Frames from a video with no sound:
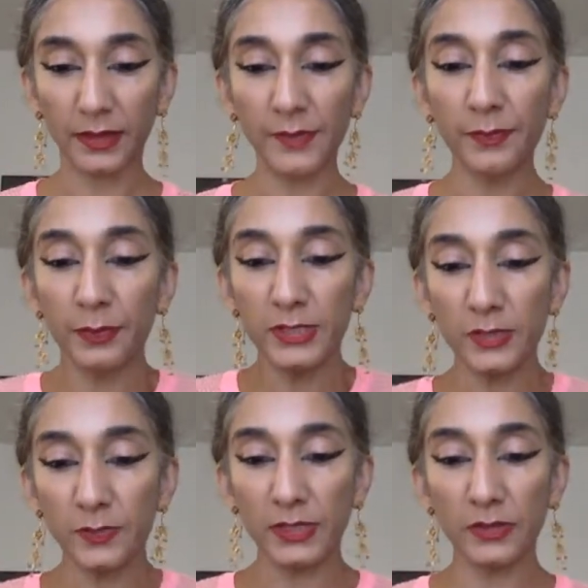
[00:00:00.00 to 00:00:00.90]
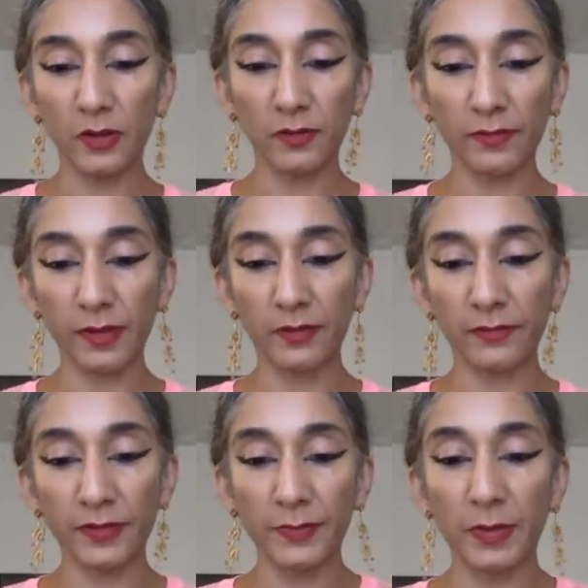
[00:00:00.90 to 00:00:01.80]
imprisonment of a
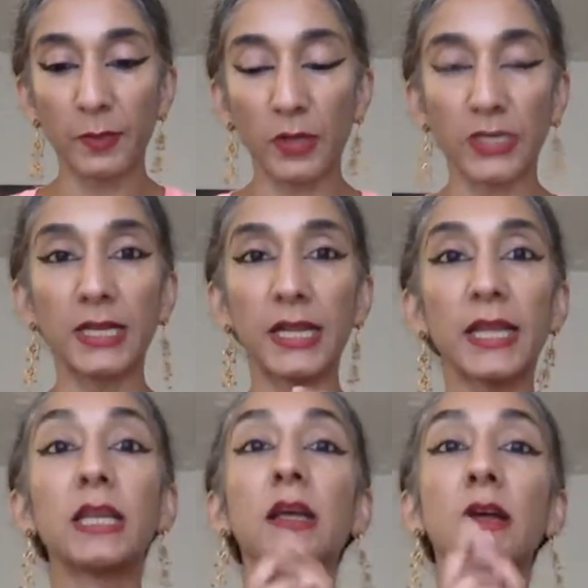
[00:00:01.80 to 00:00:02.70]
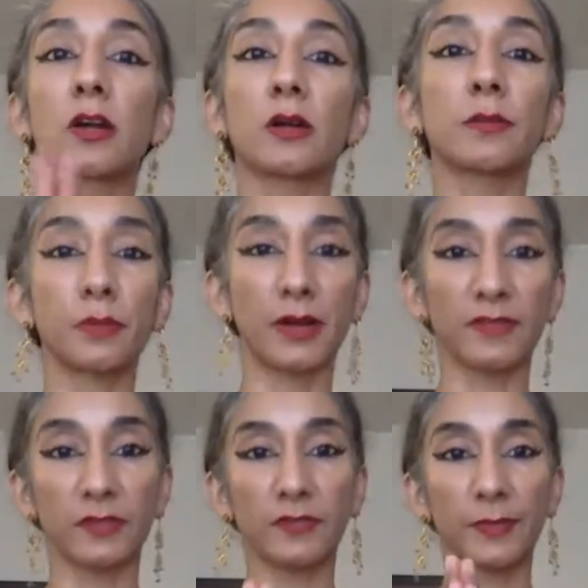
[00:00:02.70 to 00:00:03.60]
female body in her
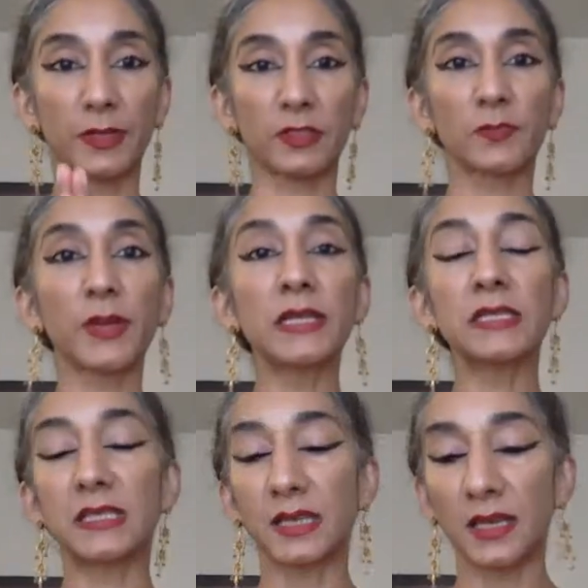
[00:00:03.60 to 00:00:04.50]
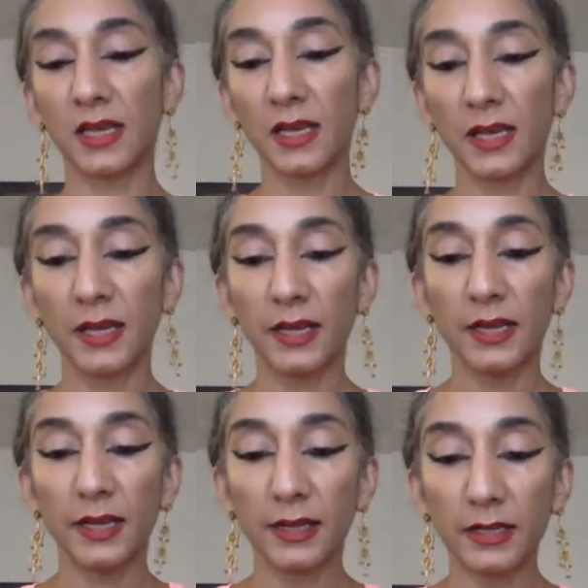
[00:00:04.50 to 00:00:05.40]
private female space,
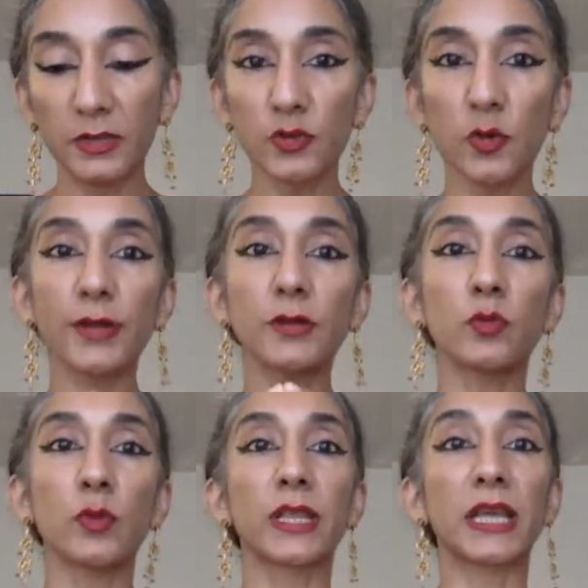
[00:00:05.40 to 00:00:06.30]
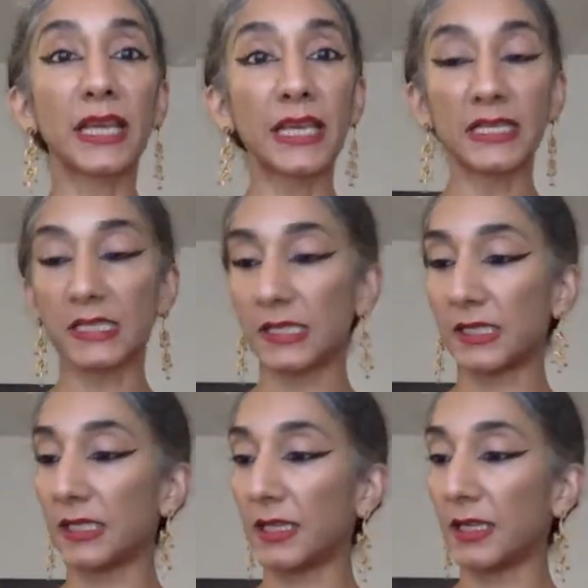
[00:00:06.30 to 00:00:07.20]
conjoined with
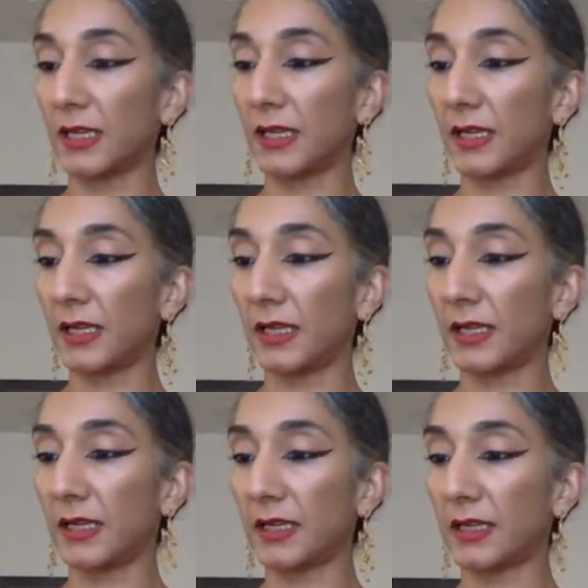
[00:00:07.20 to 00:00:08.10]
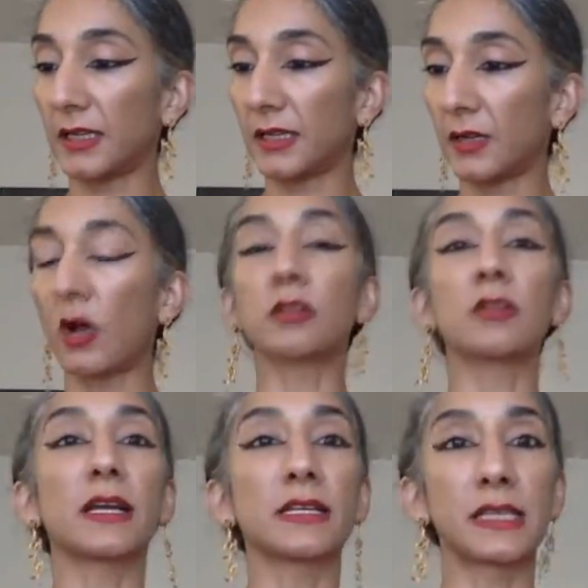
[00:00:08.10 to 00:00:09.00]
his
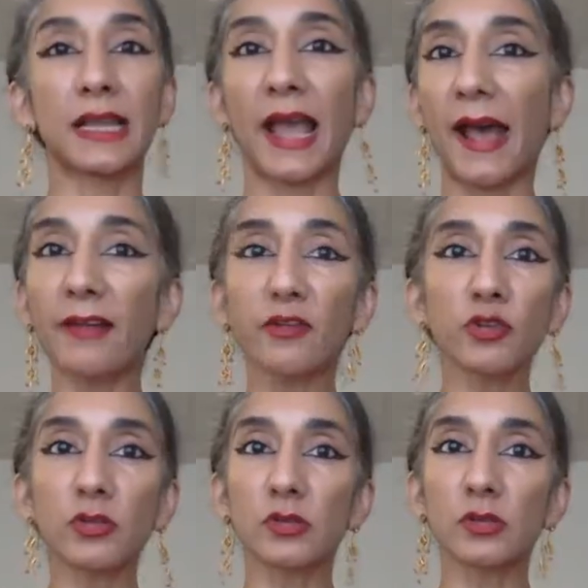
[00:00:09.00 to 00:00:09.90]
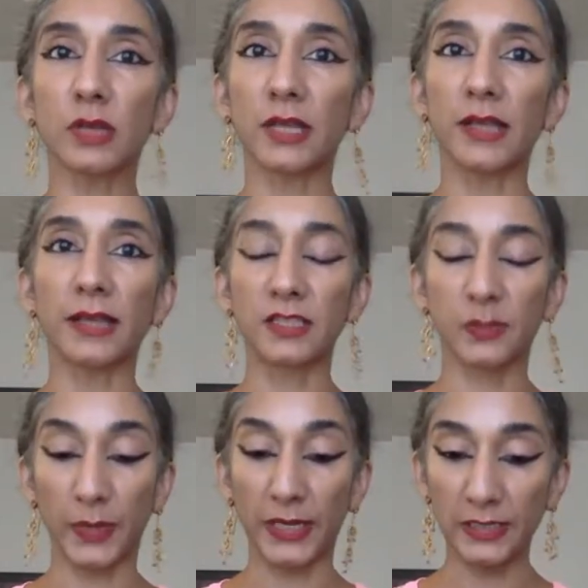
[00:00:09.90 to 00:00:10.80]
colonizing actions in that
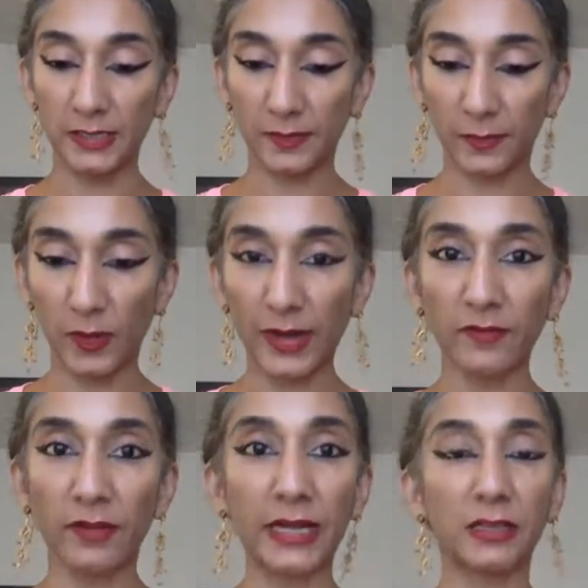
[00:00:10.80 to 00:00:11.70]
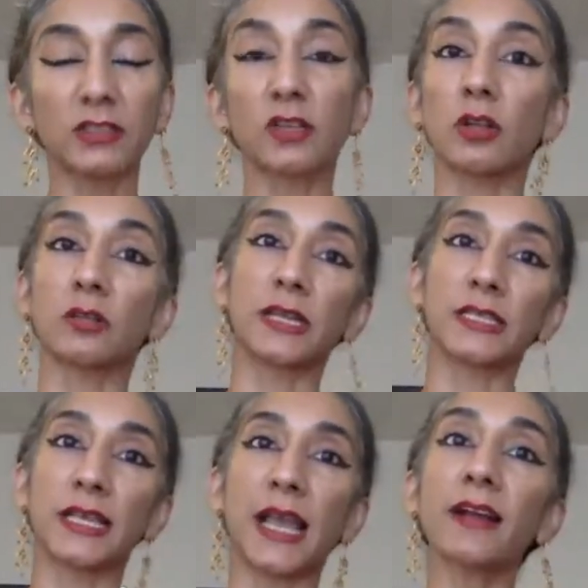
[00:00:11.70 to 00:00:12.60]
space, right? Violent
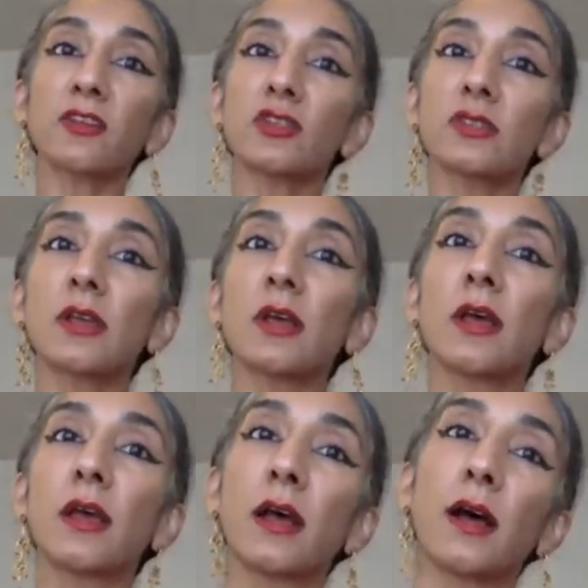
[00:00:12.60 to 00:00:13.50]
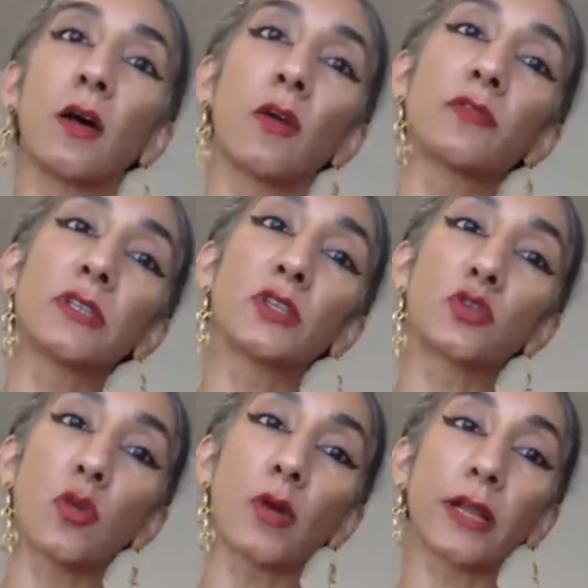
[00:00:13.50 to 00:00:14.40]
colonizing actions of
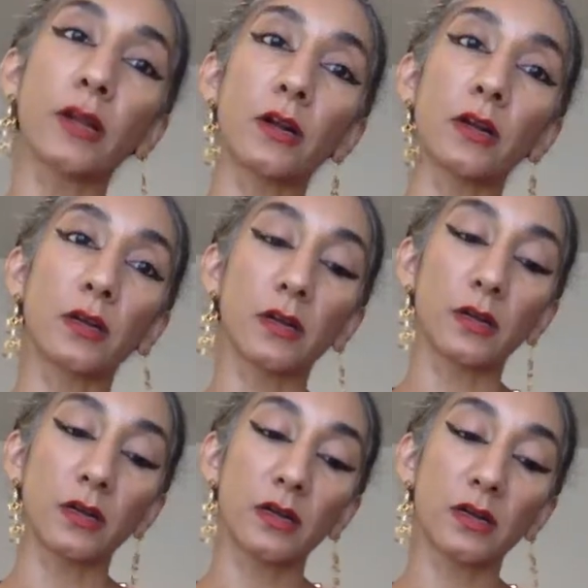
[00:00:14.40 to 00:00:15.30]
destroying her,